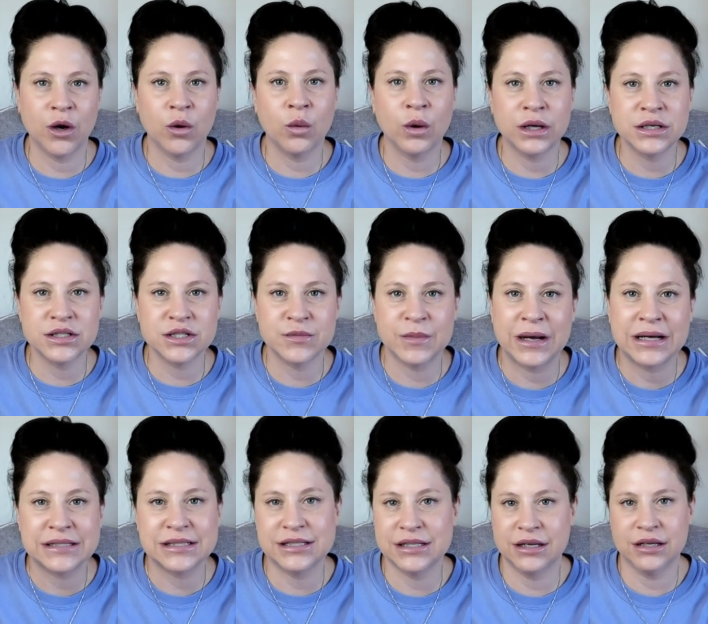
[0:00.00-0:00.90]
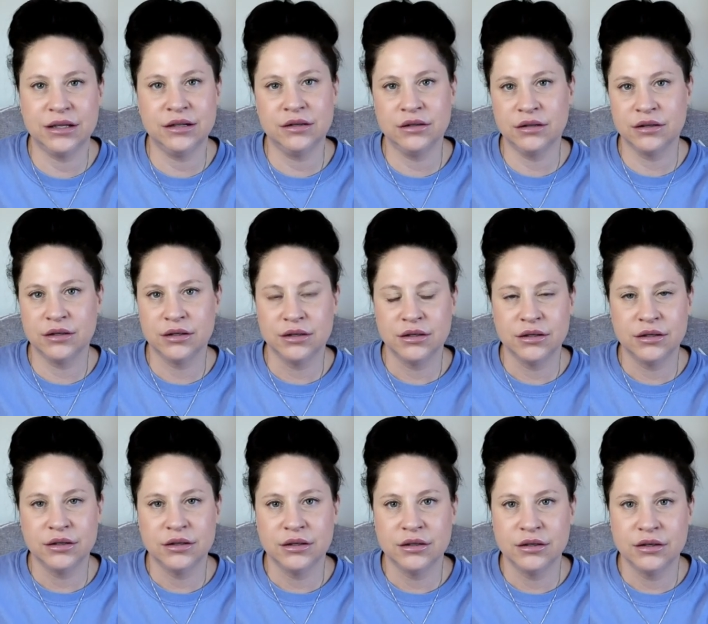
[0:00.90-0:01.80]
I watched my son,
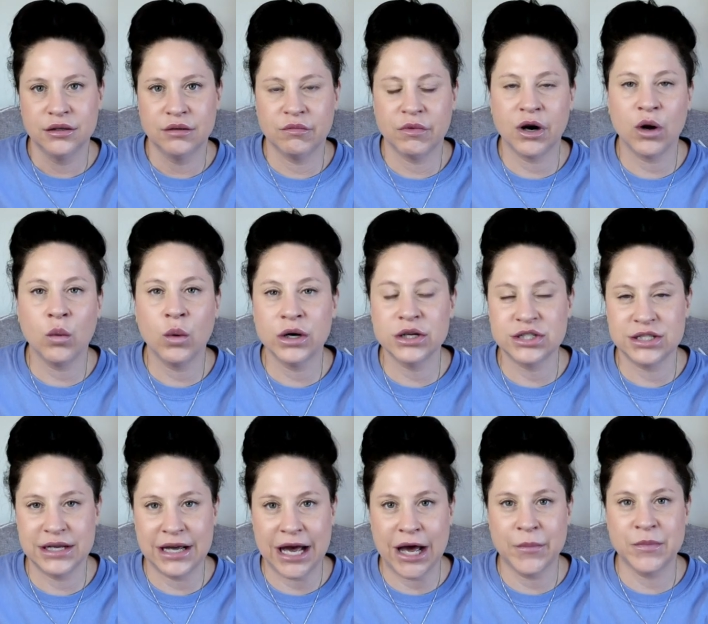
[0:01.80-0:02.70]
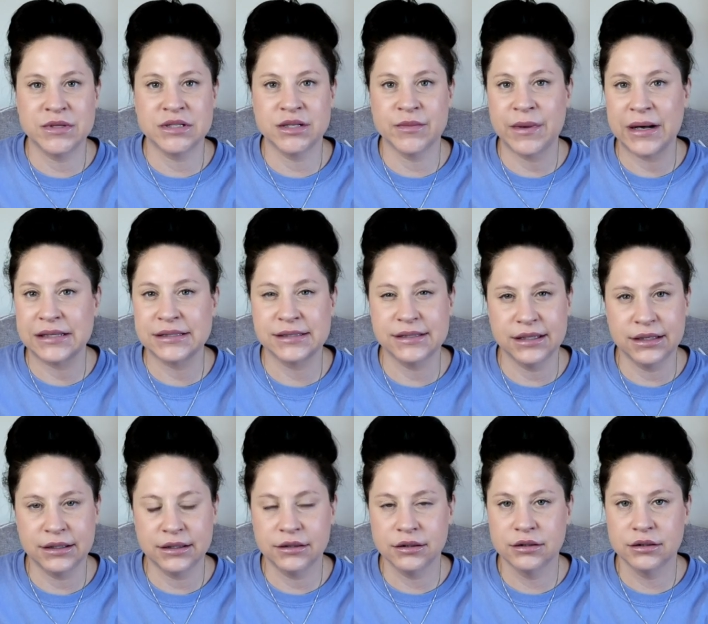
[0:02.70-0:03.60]
when I watched it happen to my
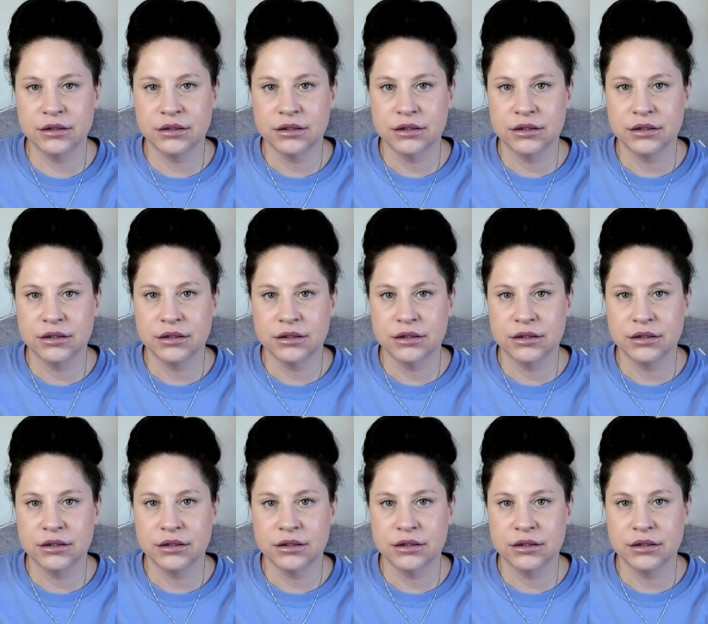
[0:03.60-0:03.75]
son.